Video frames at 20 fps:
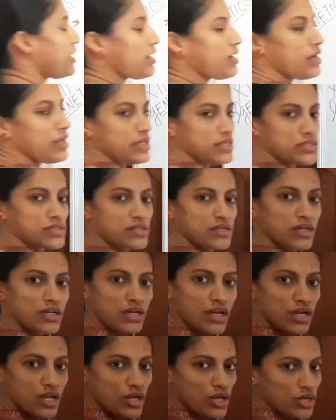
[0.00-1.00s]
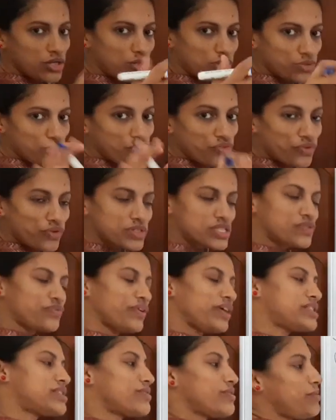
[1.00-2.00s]
released. 2
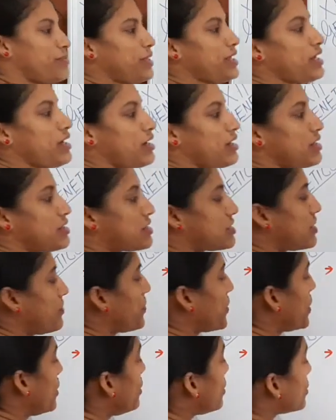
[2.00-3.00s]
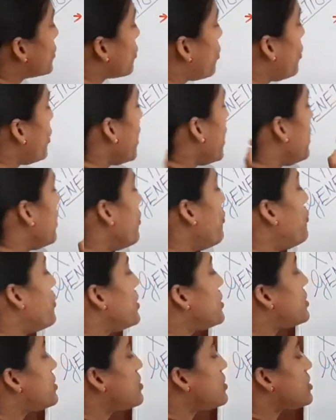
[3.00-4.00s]
phosphates will be released. So, in the
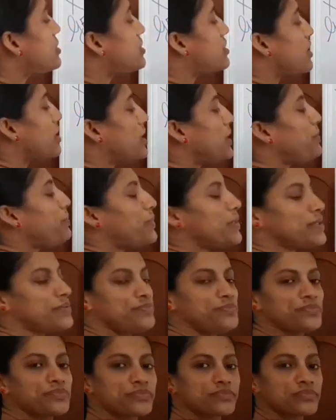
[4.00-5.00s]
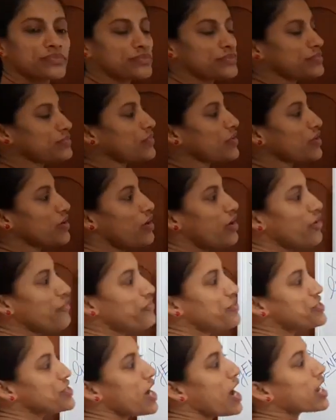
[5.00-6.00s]
first step
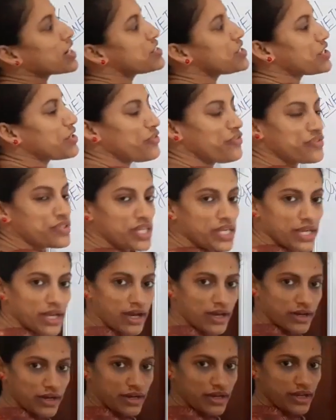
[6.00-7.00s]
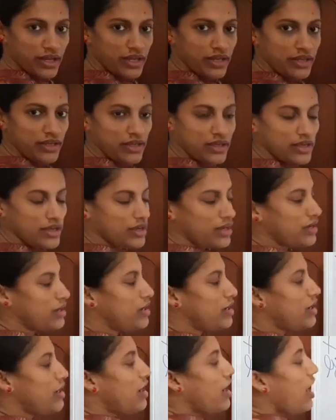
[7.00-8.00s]
of charging of tRNA,
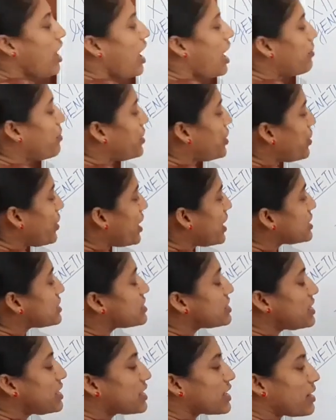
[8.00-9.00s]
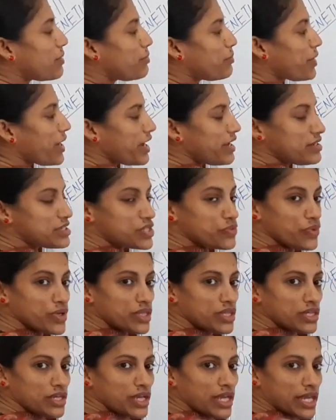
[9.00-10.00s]
amino acid combines
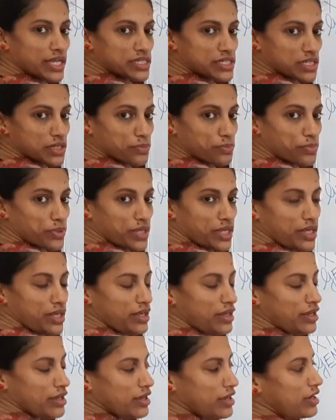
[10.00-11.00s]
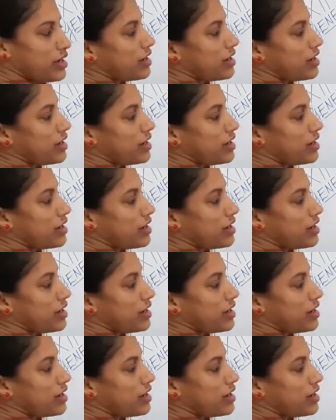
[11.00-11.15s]
with ATP,